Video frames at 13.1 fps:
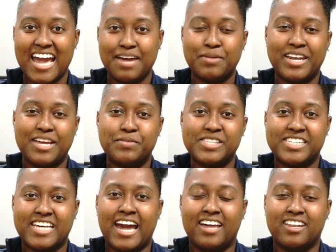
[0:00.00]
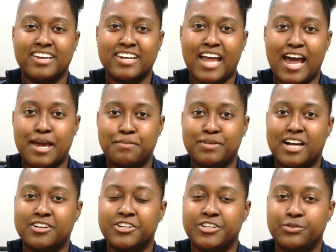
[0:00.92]
Hi, my name is Tylan. I'm
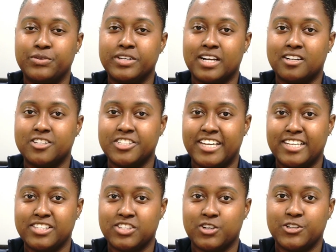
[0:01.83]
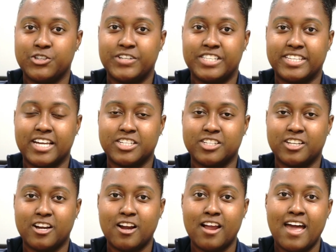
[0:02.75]
Doctor Yu and Doctor Chan's surgery
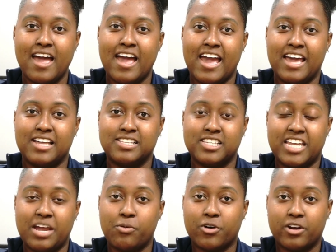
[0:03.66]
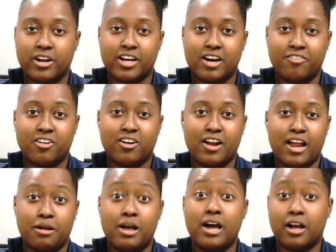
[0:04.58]
scheduler, and today we're going to cover
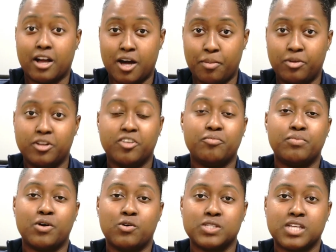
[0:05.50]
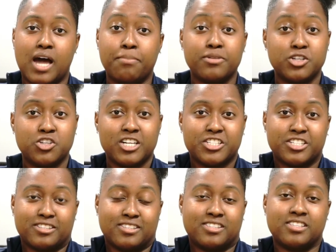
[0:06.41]
a couple of post-op
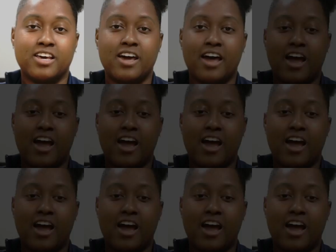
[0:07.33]
instructions.